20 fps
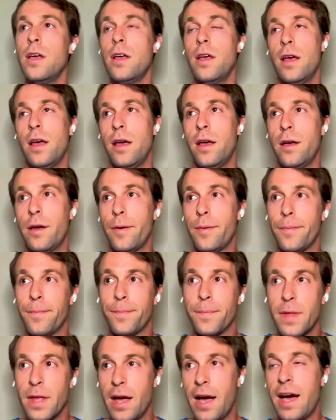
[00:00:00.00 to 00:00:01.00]
um,
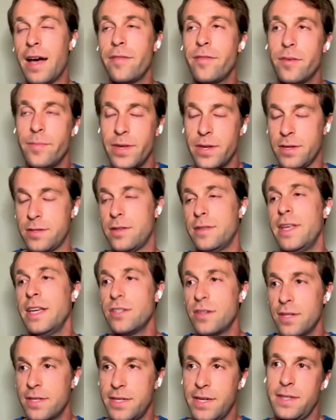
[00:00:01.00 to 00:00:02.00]
either because the nation
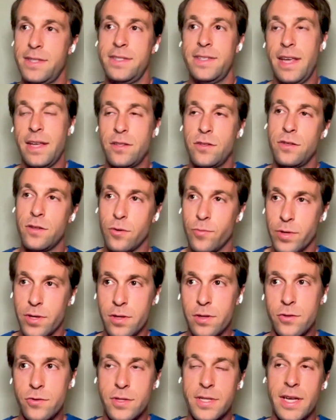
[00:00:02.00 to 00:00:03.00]
states said, you know, we're going to
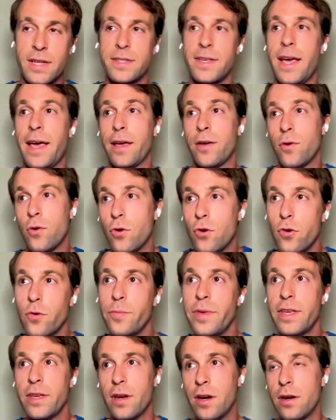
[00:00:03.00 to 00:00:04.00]
do the attack, or
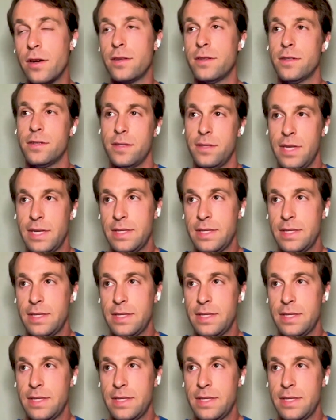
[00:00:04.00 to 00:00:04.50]
because there's